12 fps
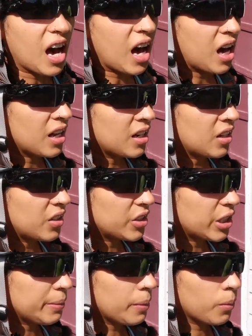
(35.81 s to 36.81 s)
on a
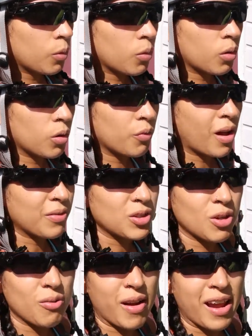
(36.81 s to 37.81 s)
little bit more rough
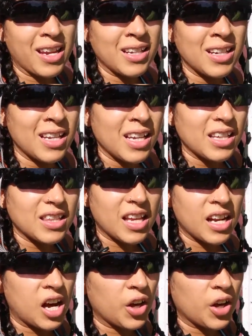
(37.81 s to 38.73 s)
terrain than